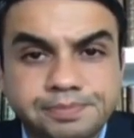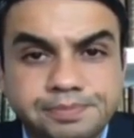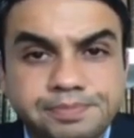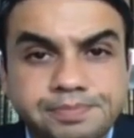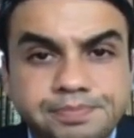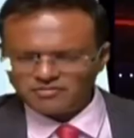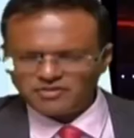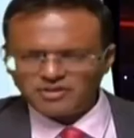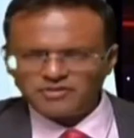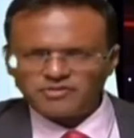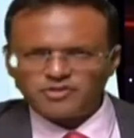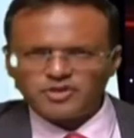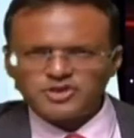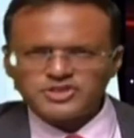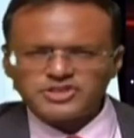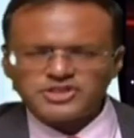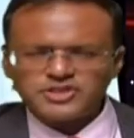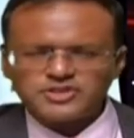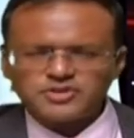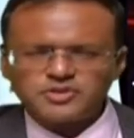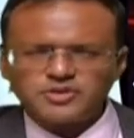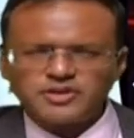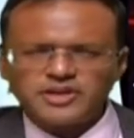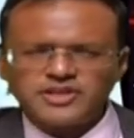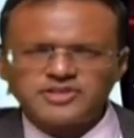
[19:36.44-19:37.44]
Well, Pirojsha,
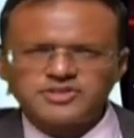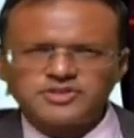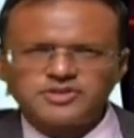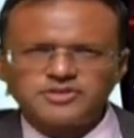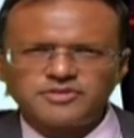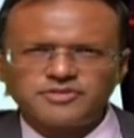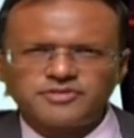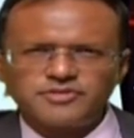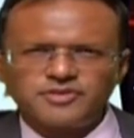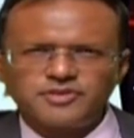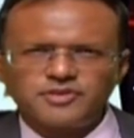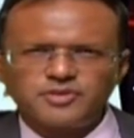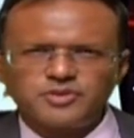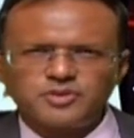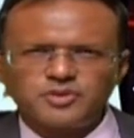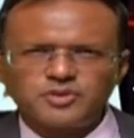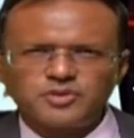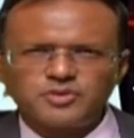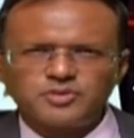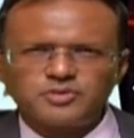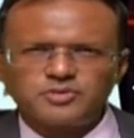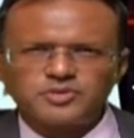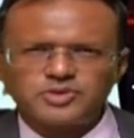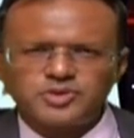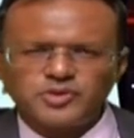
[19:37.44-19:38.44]
so nice of you
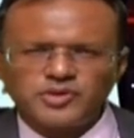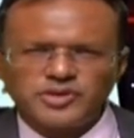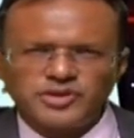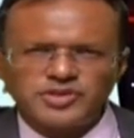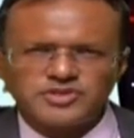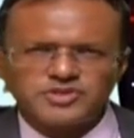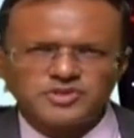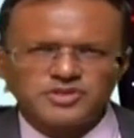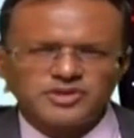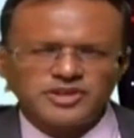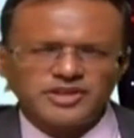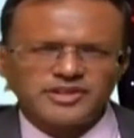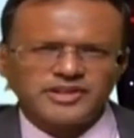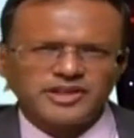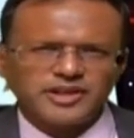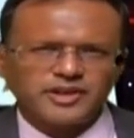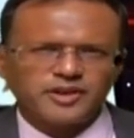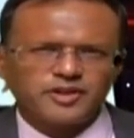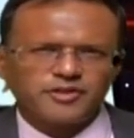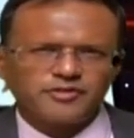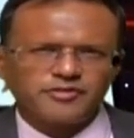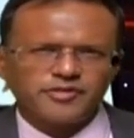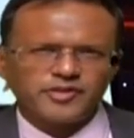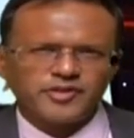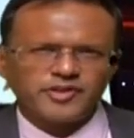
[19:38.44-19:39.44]
to join us today.
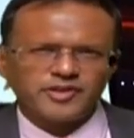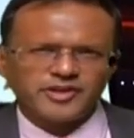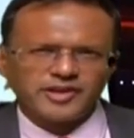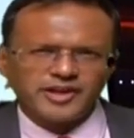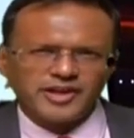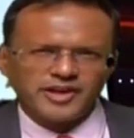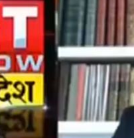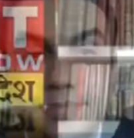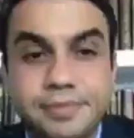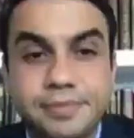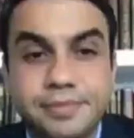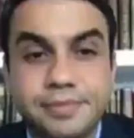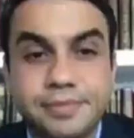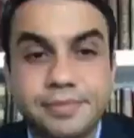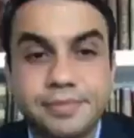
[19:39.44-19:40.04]
Thank you for your time